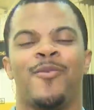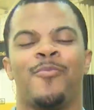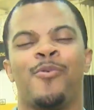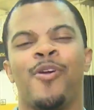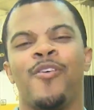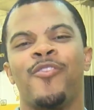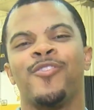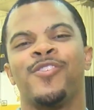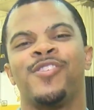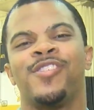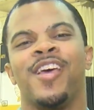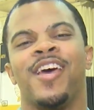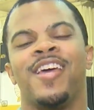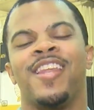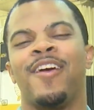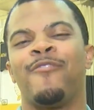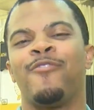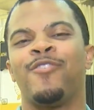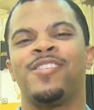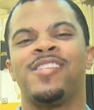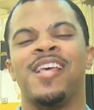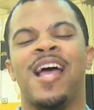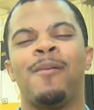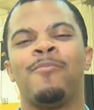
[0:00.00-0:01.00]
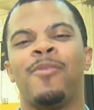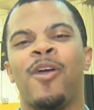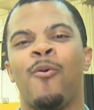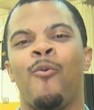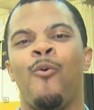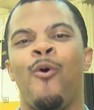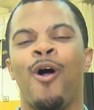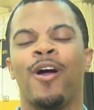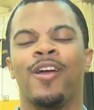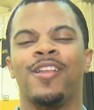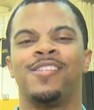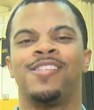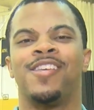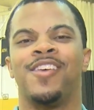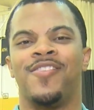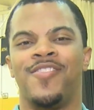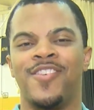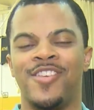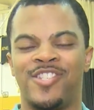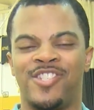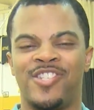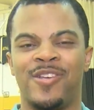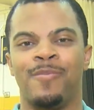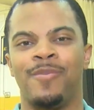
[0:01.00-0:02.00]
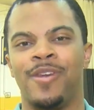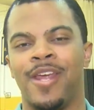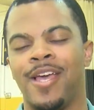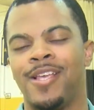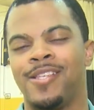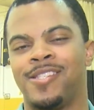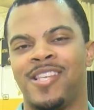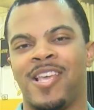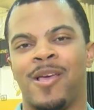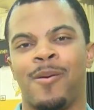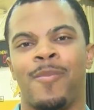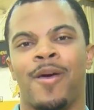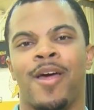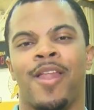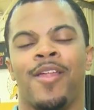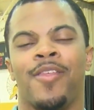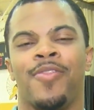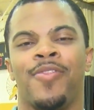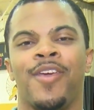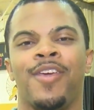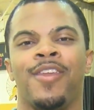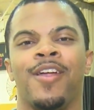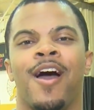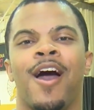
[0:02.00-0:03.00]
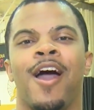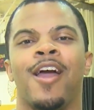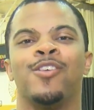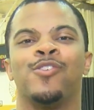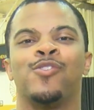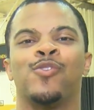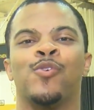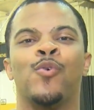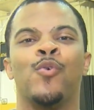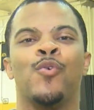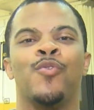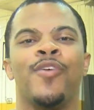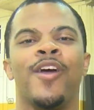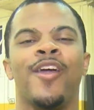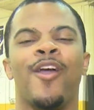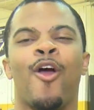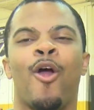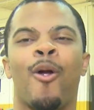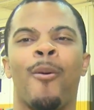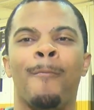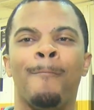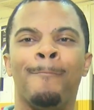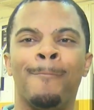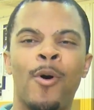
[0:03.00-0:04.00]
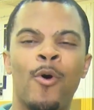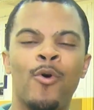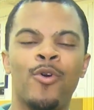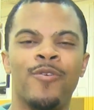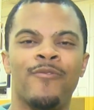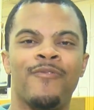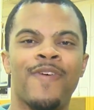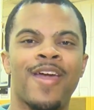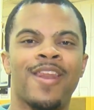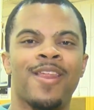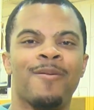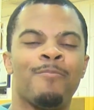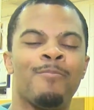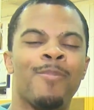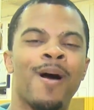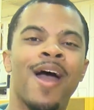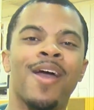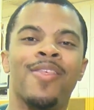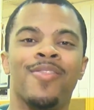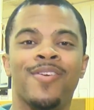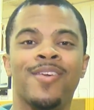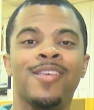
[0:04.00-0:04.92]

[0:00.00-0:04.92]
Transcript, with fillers: The brothers said every time they walk into this gymnasium at Athena High School, they are motivated by